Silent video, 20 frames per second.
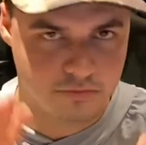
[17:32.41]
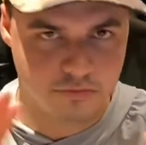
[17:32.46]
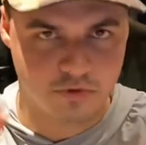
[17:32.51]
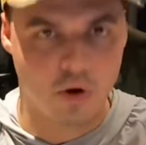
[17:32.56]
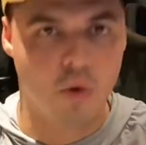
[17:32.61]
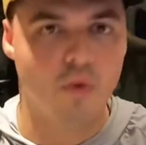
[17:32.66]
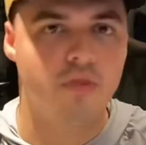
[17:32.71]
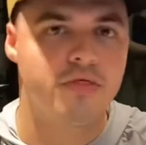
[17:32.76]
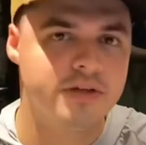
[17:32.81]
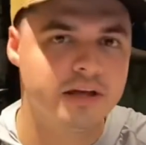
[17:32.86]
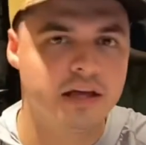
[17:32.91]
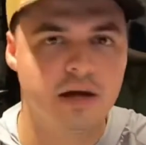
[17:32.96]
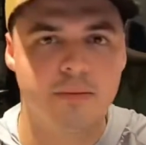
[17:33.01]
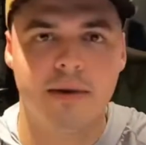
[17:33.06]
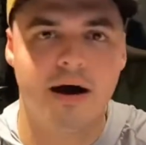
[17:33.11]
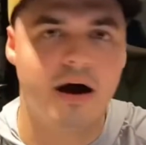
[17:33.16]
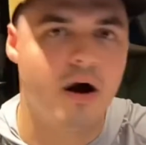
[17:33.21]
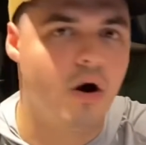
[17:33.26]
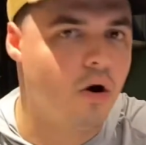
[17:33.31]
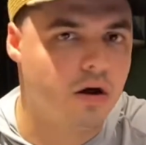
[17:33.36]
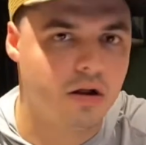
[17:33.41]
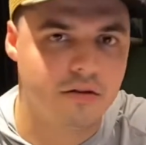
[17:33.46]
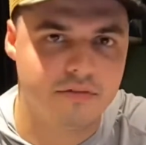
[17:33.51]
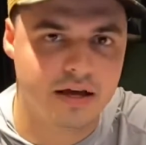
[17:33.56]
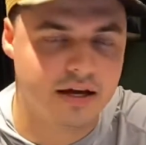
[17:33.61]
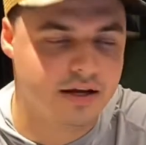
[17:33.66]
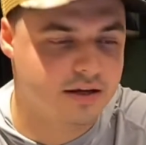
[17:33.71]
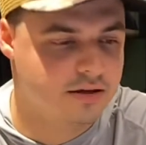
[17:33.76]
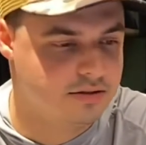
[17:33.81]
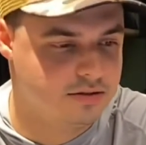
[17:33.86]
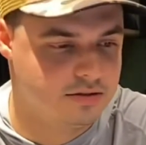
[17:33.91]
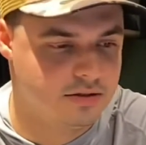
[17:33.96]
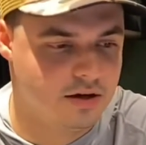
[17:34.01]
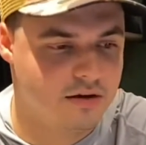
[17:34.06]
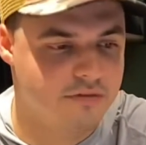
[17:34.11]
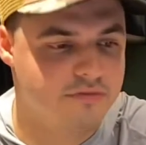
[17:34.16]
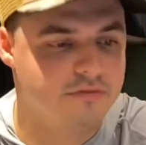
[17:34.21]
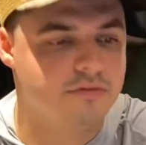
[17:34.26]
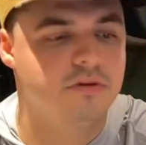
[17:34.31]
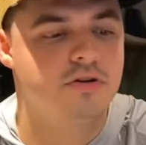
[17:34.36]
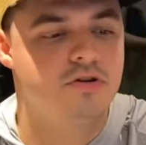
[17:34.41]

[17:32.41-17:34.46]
Don't think about all that stuff.